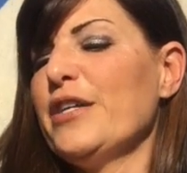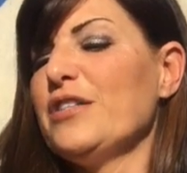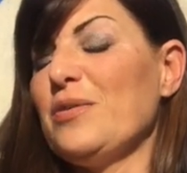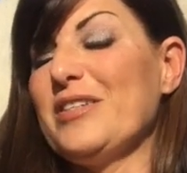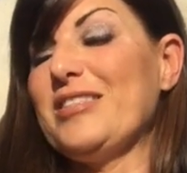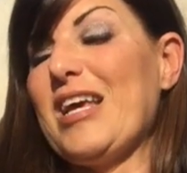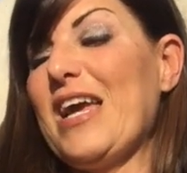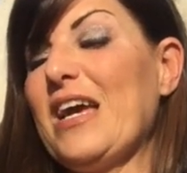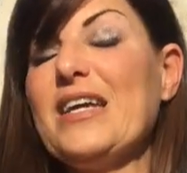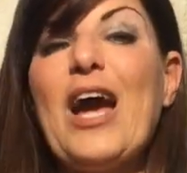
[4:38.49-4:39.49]
So it's
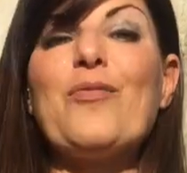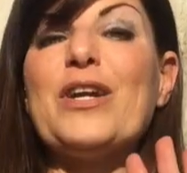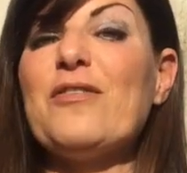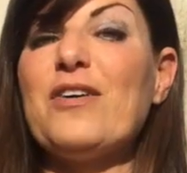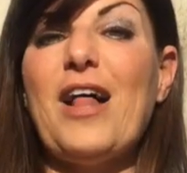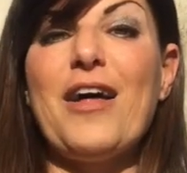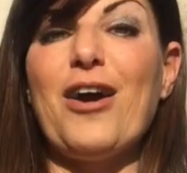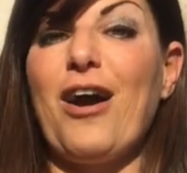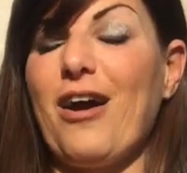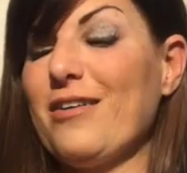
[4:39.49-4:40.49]
saying get rid of
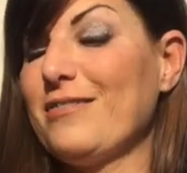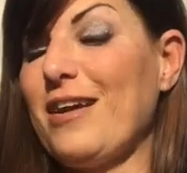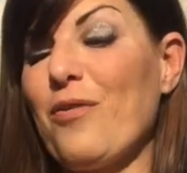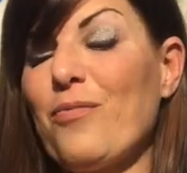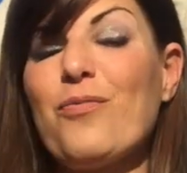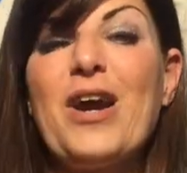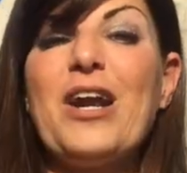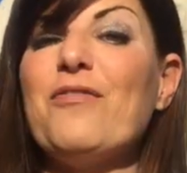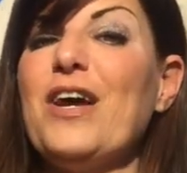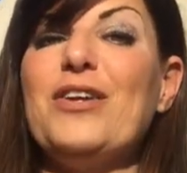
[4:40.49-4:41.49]
clutter. Get rid
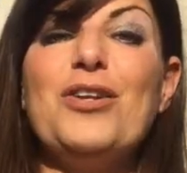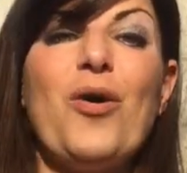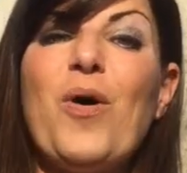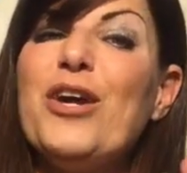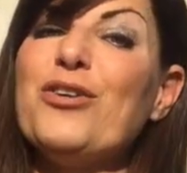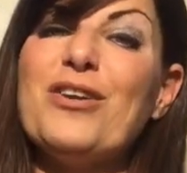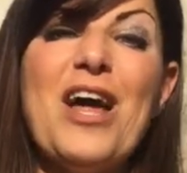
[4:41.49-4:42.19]
of it. You know what? You're